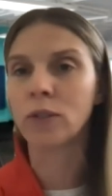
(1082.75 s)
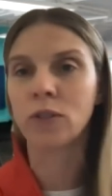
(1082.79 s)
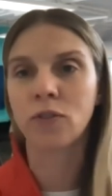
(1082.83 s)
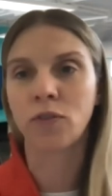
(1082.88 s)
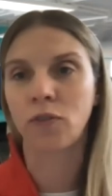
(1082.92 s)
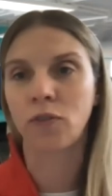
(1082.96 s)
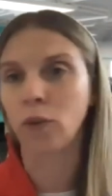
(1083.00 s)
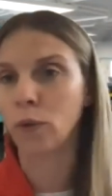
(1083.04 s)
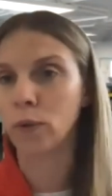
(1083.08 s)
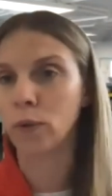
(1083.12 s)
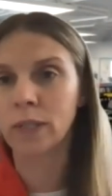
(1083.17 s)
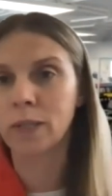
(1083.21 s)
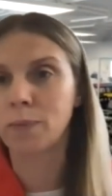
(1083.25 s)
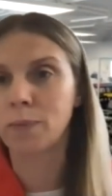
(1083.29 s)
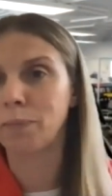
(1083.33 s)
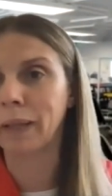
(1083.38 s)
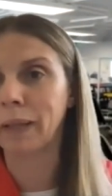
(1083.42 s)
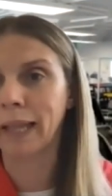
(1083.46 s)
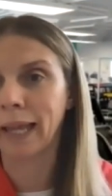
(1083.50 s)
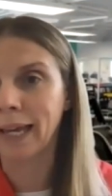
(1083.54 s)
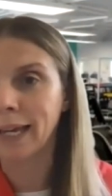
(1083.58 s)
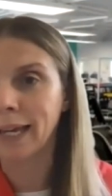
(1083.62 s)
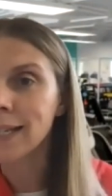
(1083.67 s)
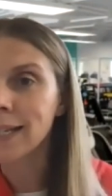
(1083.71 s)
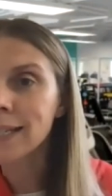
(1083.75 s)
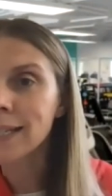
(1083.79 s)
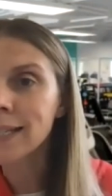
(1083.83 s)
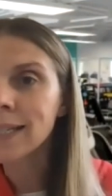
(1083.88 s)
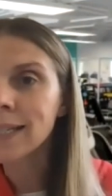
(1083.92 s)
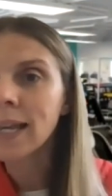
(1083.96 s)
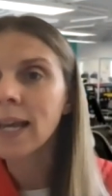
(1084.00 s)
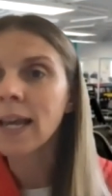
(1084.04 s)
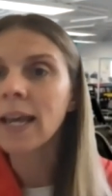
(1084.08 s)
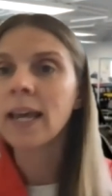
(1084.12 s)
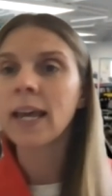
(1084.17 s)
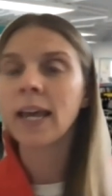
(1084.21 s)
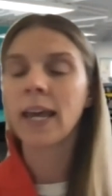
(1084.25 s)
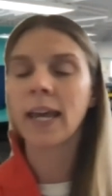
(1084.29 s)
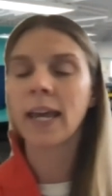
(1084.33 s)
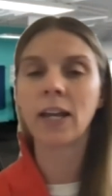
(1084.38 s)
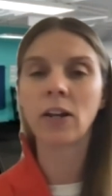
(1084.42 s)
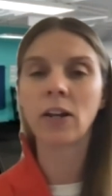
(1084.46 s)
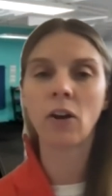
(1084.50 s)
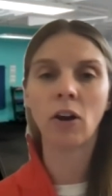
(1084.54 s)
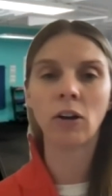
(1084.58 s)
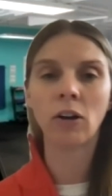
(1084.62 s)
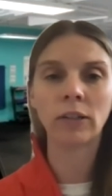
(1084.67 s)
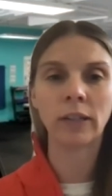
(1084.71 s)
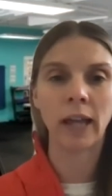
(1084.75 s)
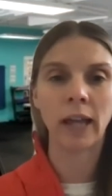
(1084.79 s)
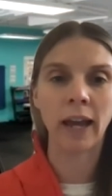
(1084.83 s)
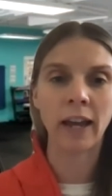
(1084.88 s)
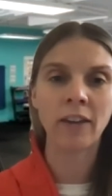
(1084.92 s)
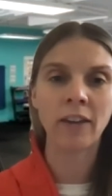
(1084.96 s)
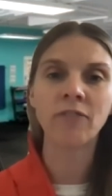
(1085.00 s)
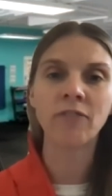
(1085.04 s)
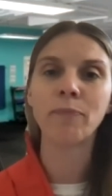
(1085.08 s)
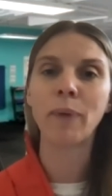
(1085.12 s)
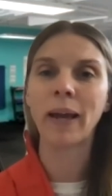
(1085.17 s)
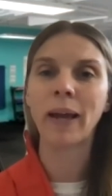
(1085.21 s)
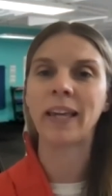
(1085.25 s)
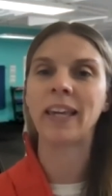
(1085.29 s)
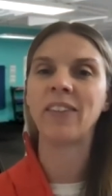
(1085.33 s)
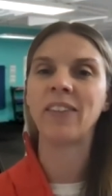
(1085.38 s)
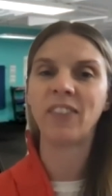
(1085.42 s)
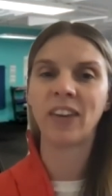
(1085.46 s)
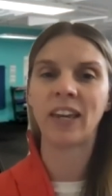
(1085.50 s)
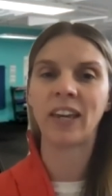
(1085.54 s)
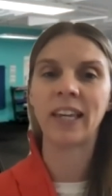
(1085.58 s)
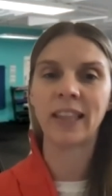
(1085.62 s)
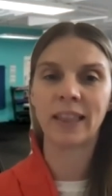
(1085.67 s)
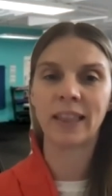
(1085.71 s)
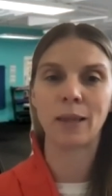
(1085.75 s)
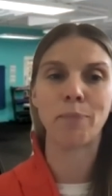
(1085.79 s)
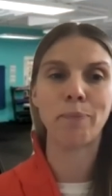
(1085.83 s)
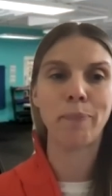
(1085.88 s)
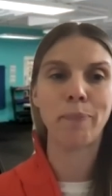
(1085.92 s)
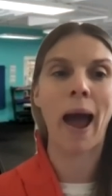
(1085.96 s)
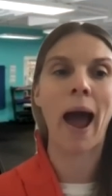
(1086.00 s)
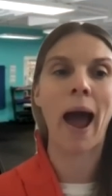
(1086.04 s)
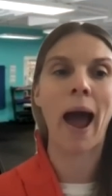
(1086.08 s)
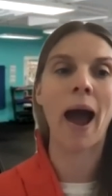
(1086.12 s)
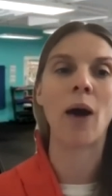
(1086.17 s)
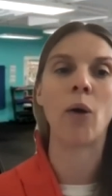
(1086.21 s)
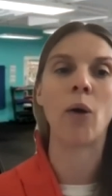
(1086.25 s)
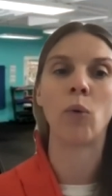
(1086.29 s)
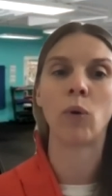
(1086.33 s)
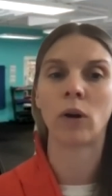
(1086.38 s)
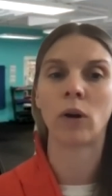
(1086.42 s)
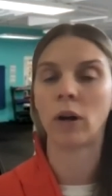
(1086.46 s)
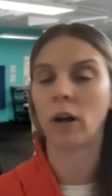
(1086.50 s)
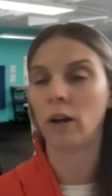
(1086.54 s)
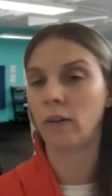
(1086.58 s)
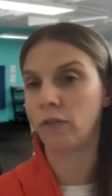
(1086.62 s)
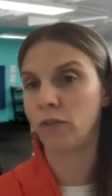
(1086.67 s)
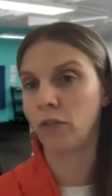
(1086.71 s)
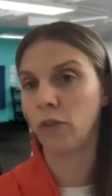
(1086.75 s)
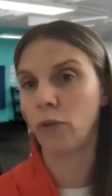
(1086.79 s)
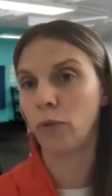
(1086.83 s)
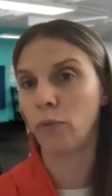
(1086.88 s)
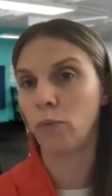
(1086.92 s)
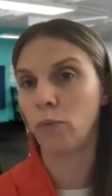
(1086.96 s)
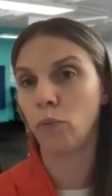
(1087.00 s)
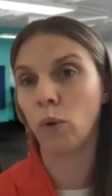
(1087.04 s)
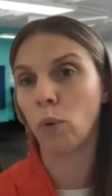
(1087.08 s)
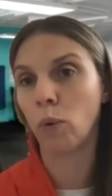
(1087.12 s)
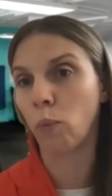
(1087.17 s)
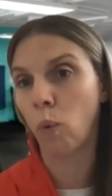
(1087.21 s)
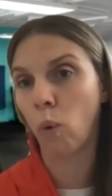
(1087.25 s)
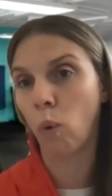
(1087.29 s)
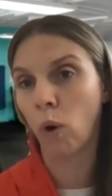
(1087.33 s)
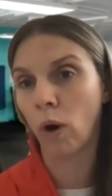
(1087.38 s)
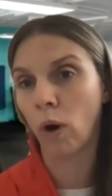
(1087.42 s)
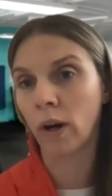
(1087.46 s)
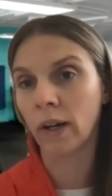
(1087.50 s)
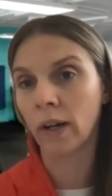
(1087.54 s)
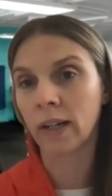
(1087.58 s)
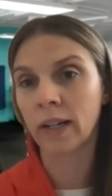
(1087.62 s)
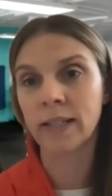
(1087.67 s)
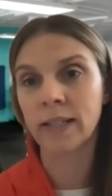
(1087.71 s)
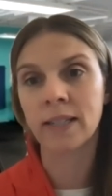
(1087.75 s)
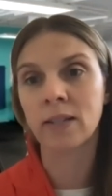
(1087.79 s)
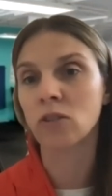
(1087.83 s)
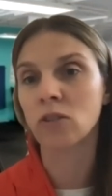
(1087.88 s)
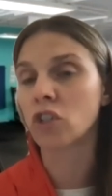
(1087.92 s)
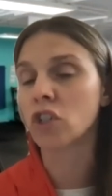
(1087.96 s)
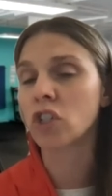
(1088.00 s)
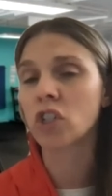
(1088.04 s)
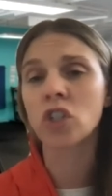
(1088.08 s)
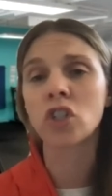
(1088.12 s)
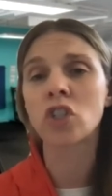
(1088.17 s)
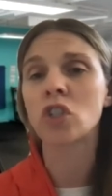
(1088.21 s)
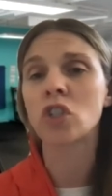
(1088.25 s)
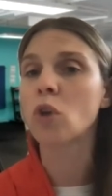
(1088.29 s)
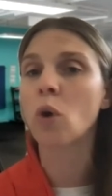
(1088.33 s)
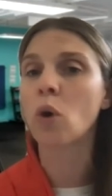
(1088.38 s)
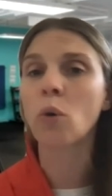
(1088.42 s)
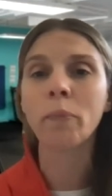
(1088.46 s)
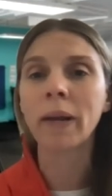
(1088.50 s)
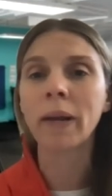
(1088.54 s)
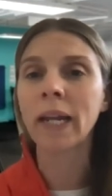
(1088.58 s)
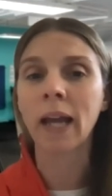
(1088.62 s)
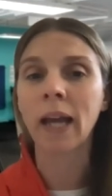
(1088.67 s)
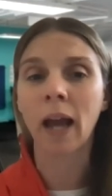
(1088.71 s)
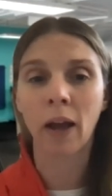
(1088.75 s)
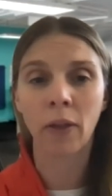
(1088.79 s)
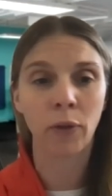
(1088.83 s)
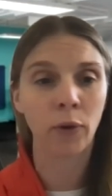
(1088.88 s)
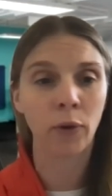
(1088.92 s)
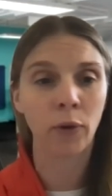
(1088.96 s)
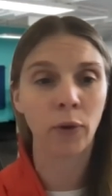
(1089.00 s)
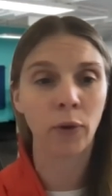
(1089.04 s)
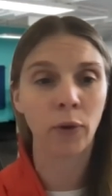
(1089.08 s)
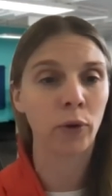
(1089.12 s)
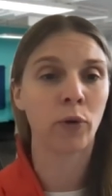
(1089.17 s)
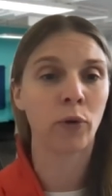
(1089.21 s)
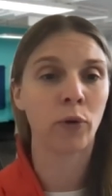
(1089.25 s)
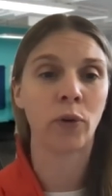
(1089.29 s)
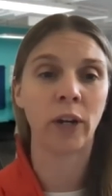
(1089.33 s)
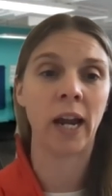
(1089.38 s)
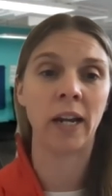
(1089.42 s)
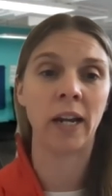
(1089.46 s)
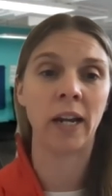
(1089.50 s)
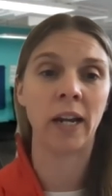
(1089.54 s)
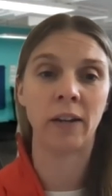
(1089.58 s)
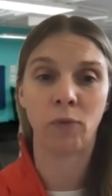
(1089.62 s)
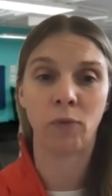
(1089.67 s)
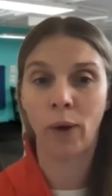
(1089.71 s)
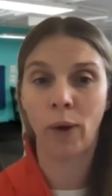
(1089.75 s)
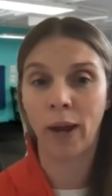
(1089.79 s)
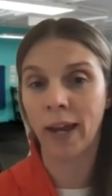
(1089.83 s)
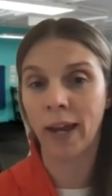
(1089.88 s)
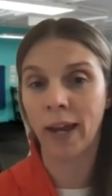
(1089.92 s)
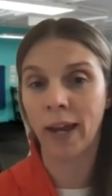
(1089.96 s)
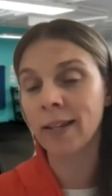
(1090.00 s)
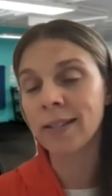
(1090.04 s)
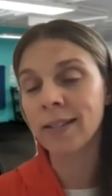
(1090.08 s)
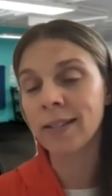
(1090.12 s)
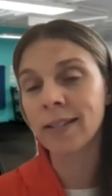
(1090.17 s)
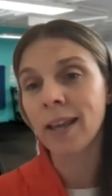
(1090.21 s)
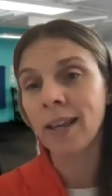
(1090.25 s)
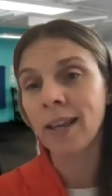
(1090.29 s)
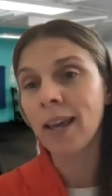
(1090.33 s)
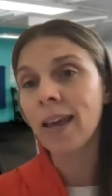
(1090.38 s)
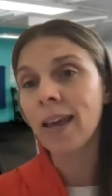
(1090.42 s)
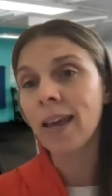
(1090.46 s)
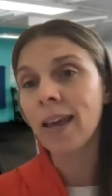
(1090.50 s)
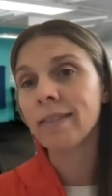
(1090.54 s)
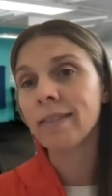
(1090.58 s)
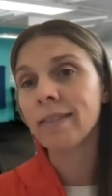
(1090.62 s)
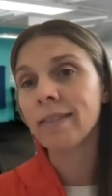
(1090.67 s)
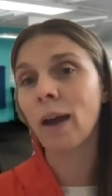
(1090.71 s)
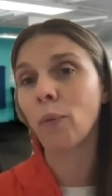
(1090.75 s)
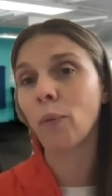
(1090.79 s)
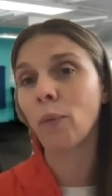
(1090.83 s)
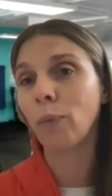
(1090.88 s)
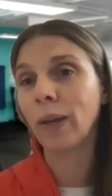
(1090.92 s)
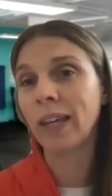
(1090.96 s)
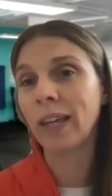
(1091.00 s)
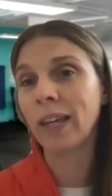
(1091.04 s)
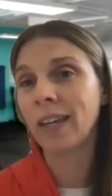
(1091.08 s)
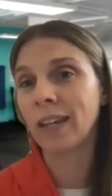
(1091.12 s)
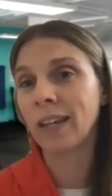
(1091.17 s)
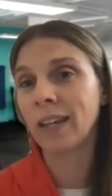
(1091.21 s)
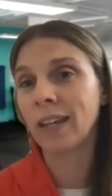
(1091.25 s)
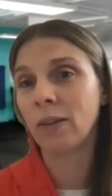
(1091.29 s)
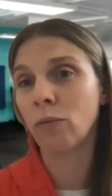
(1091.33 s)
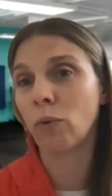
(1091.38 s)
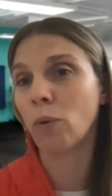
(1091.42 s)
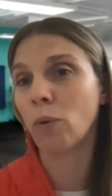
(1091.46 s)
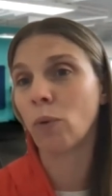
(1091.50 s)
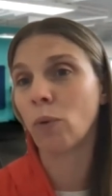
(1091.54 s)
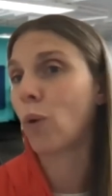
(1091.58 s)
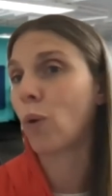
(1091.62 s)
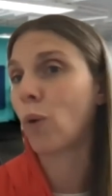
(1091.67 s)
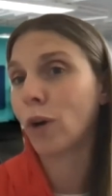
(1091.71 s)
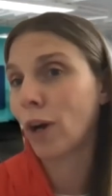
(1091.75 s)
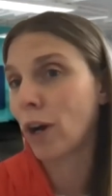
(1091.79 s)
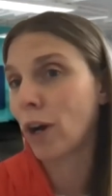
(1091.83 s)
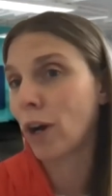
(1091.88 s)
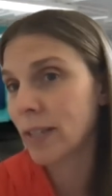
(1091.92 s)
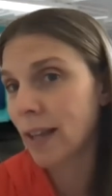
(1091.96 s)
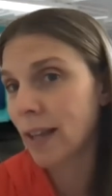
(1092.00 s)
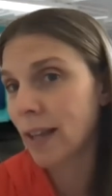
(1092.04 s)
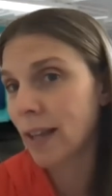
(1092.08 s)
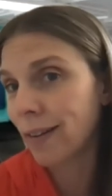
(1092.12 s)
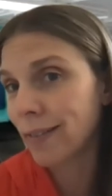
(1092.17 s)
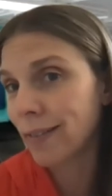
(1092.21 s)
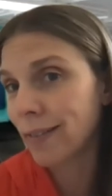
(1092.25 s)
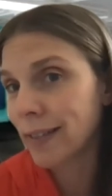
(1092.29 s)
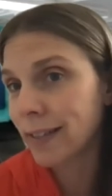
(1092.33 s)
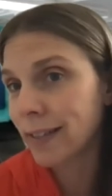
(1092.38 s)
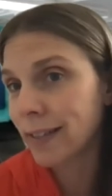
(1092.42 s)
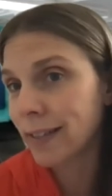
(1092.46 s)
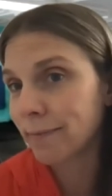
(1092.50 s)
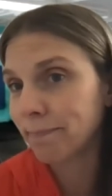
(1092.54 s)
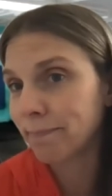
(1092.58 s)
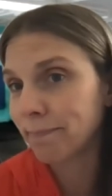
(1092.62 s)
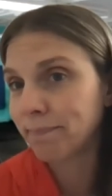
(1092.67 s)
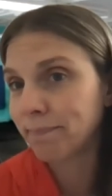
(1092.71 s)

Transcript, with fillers: food's place in our life by giving it the power of reward, because there's just so many other creative ways that we can reward ourselves.